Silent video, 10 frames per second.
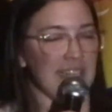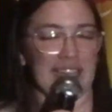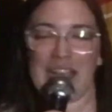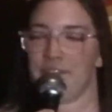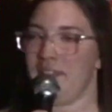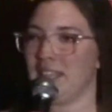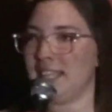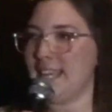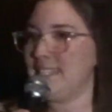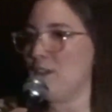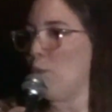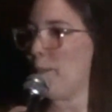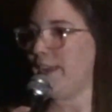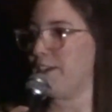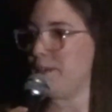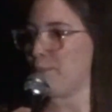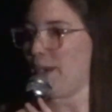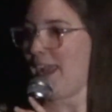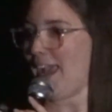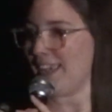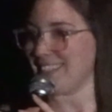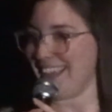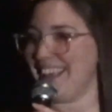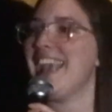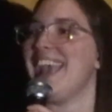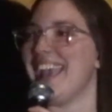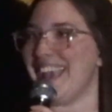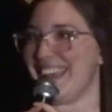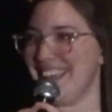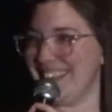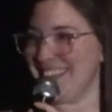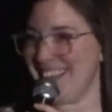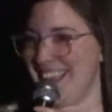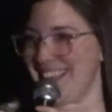Like, I feel like that's a weird brag, like, hey,